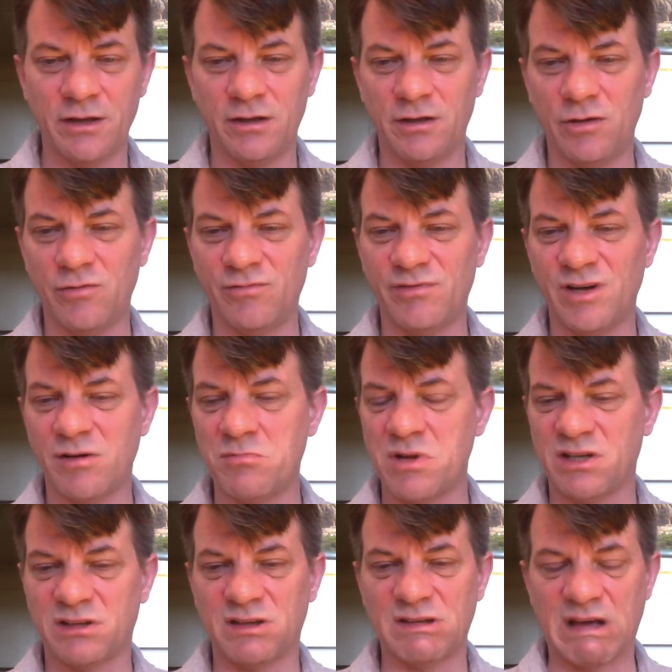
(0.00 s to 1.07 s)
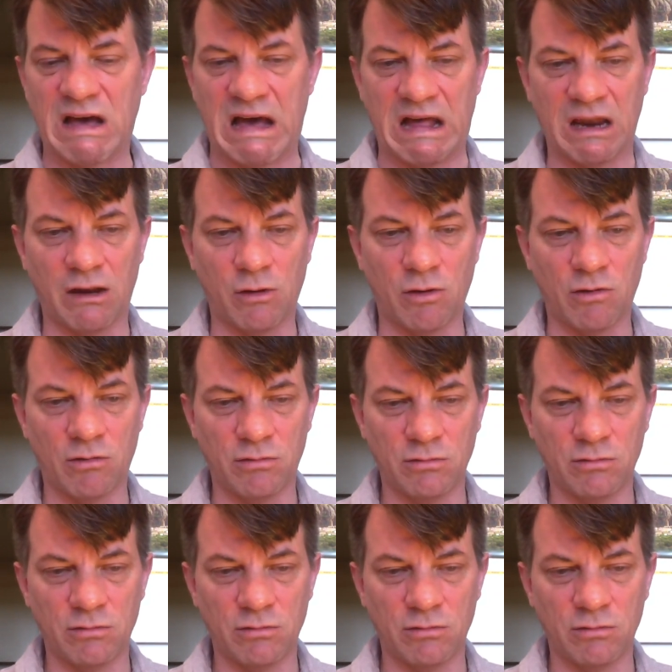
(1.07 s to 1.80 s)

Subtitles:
eu vou matá-lo."